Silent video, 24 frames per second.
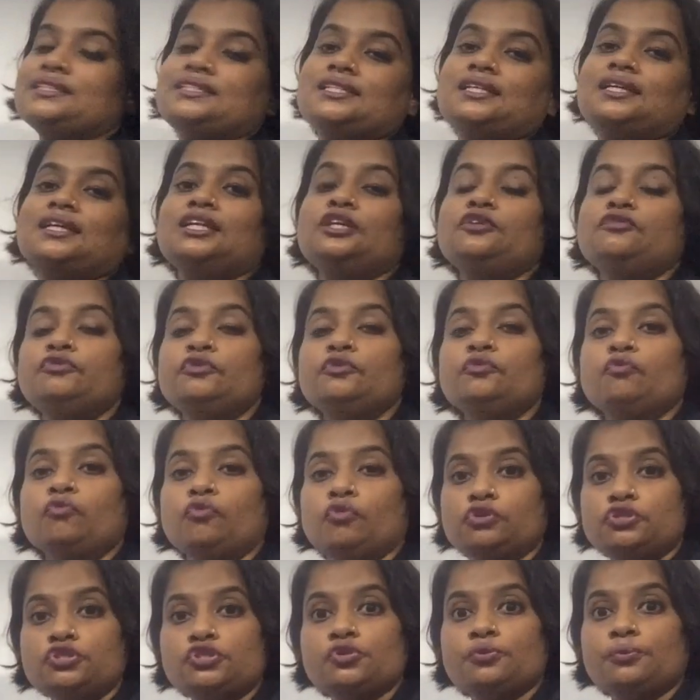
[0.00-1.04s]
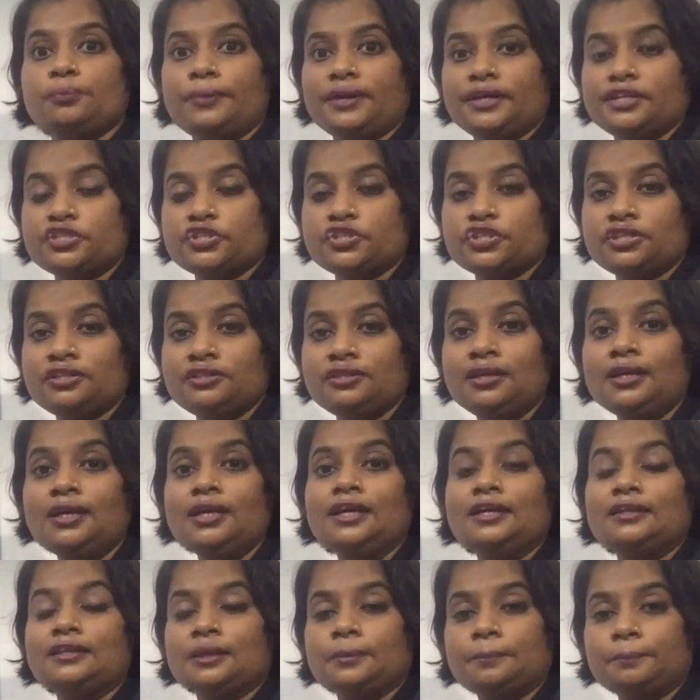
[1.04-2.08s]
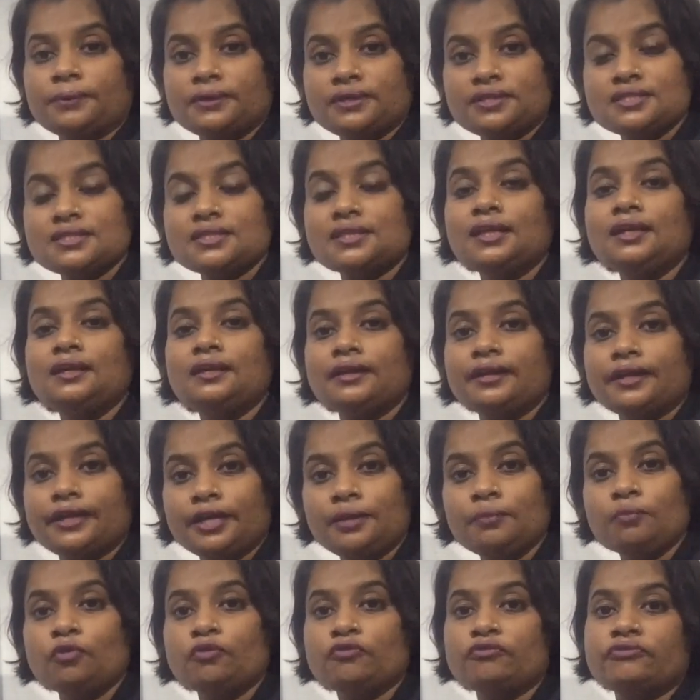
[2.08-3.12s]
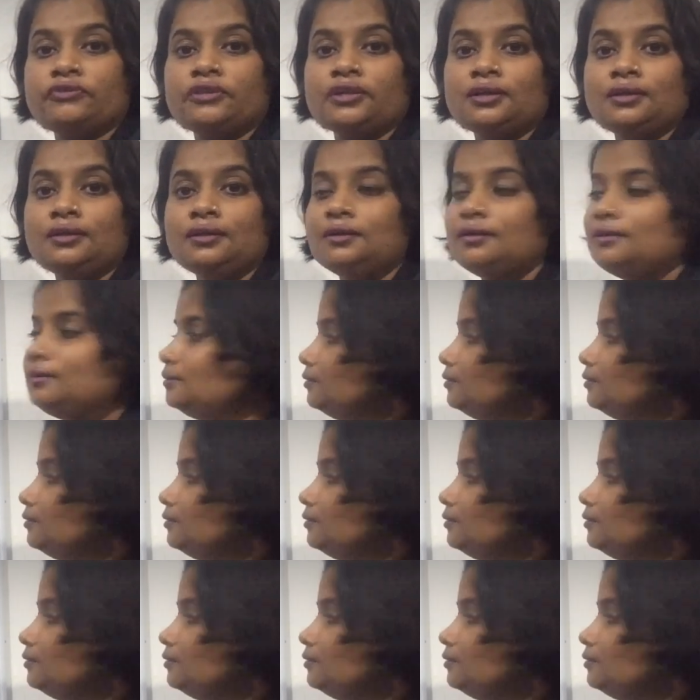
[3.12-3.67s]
article. If you want to mention the personal name of the